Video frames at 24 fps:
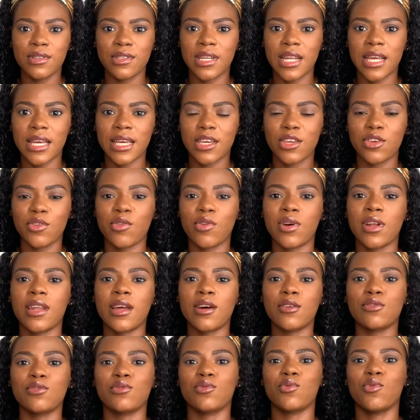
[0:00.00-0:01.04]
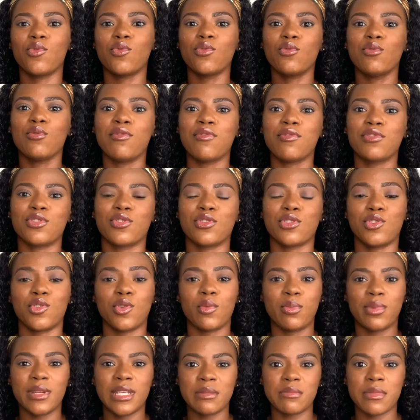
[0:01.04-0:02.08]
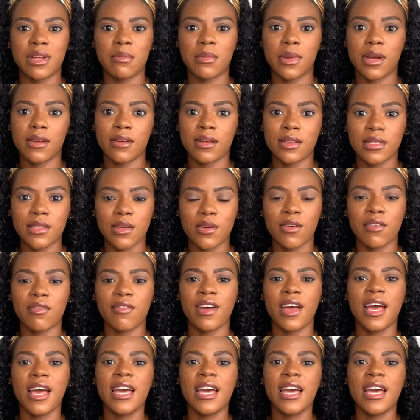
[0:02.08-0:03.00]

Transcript: like, you're allowed to go source your placement by yourself,